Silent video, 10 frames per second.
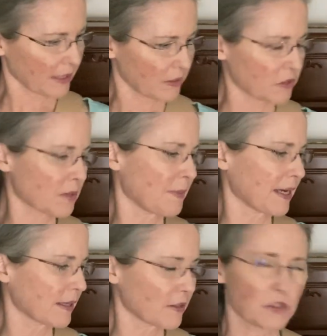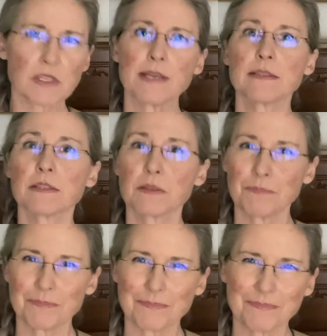used to making those changes
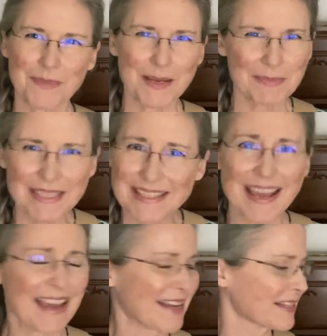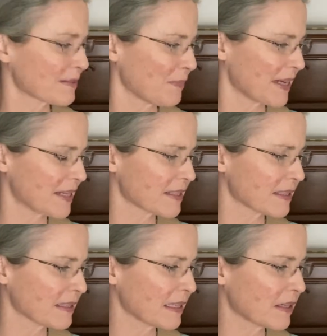and make mistakes, but
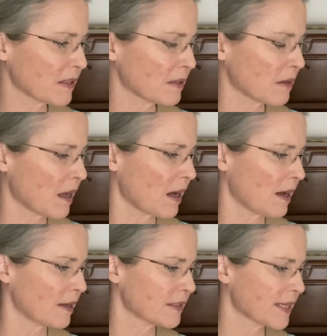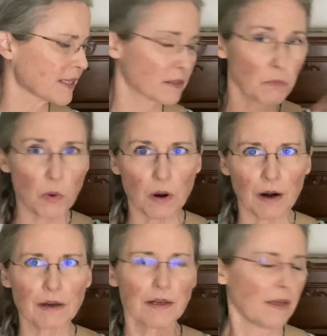it's a little, it takes
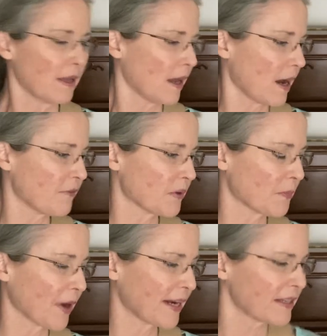more of your brain.